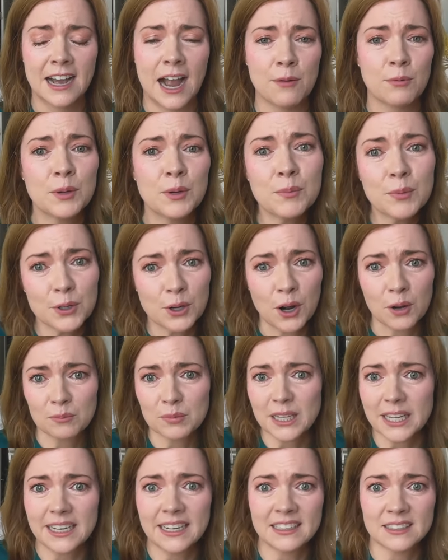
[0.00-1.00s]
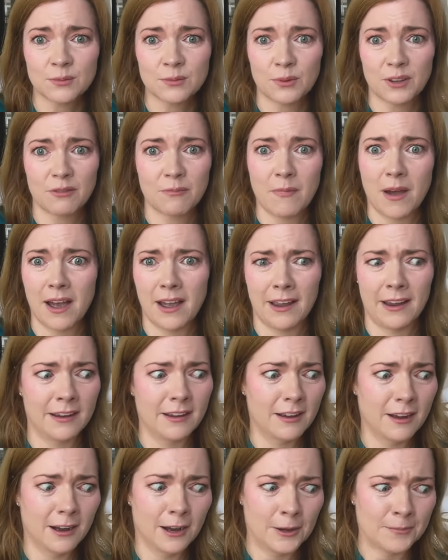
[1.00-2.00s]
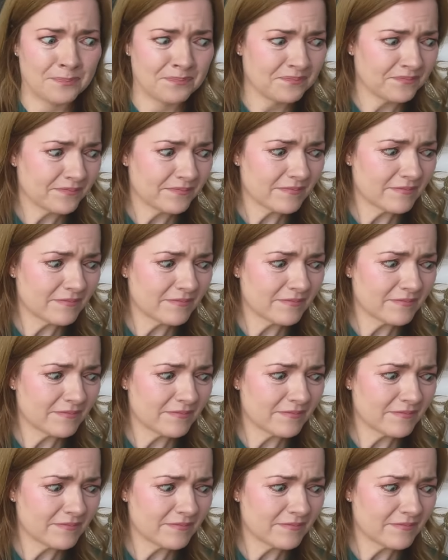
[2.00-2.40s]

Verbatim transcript: I would put on plays with my, um,